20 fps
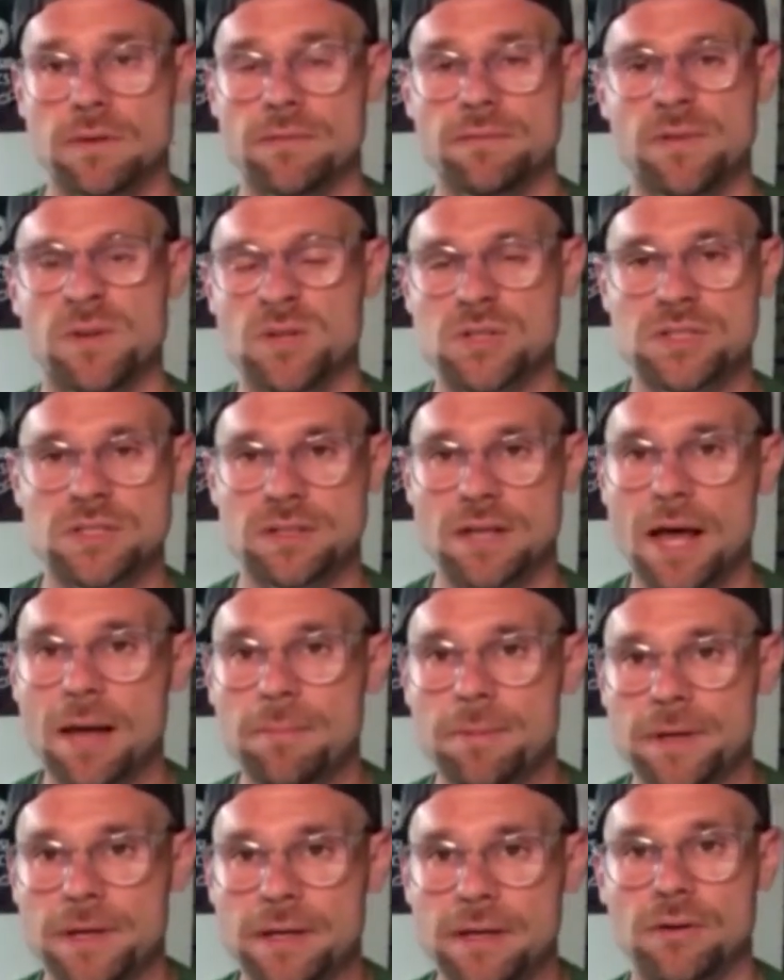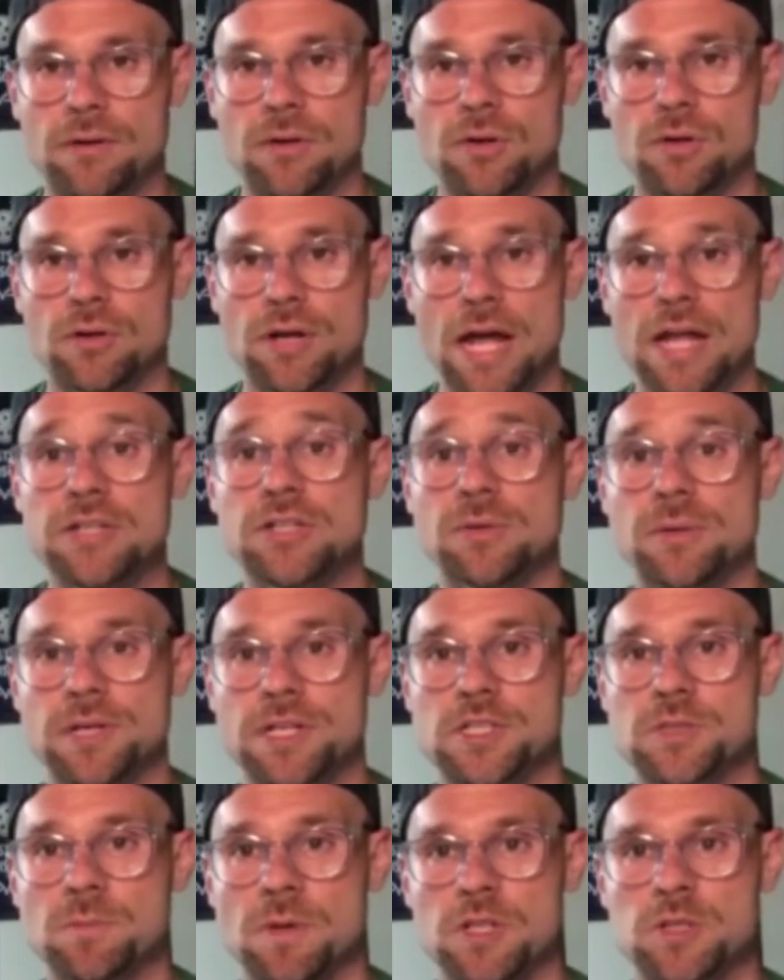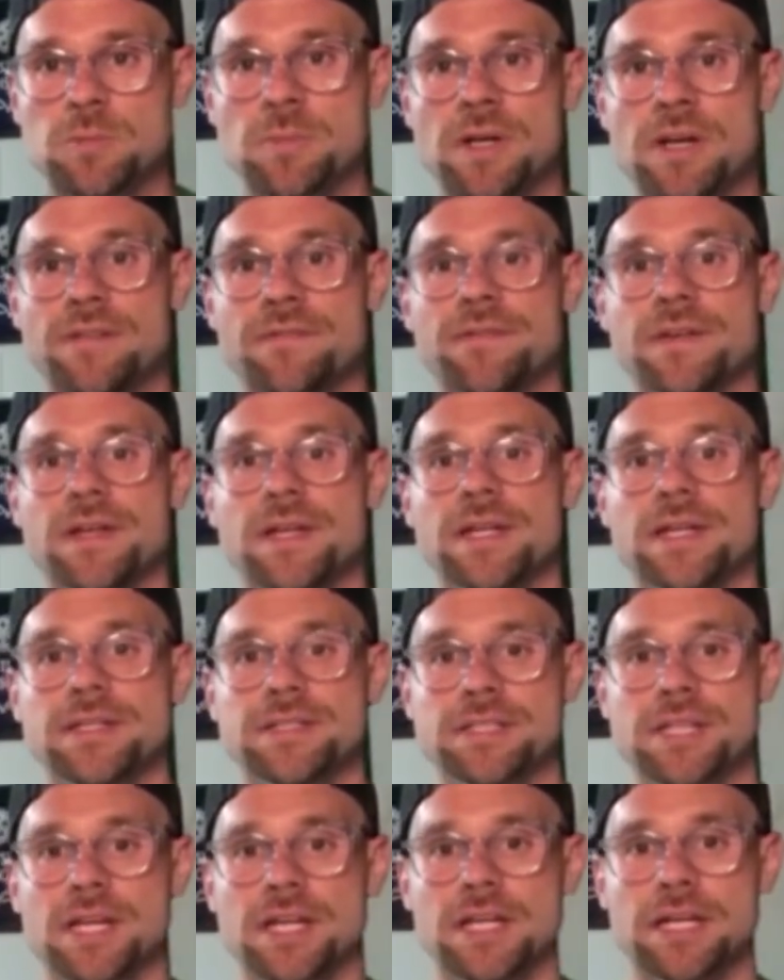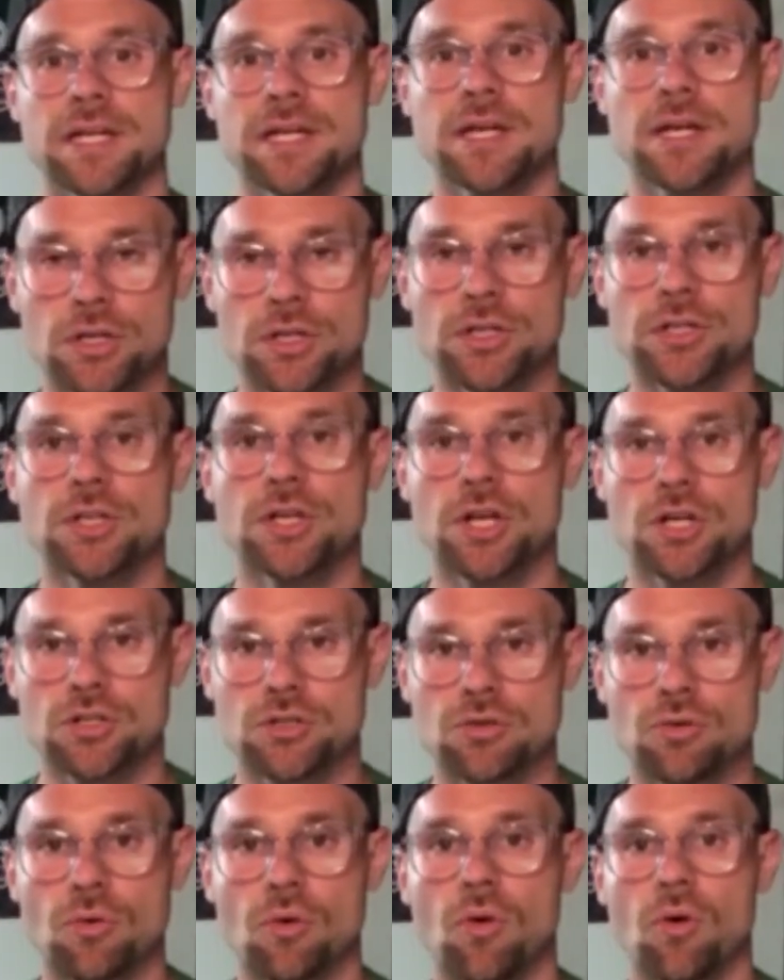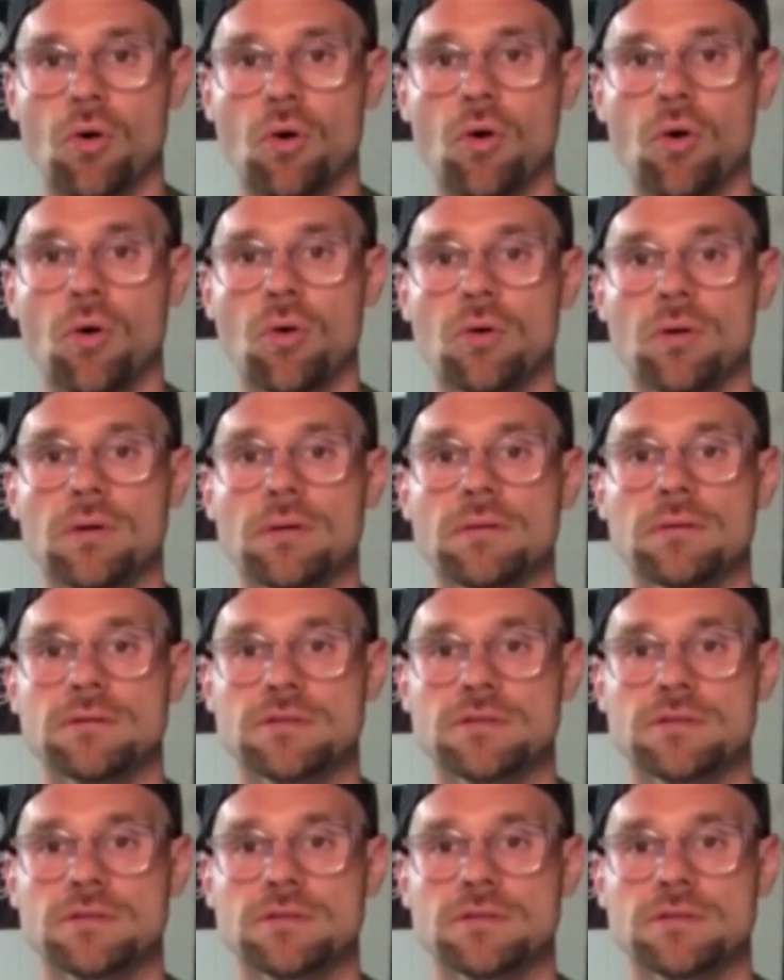If they're sloppy, you're not doing as much benefit as getting good control,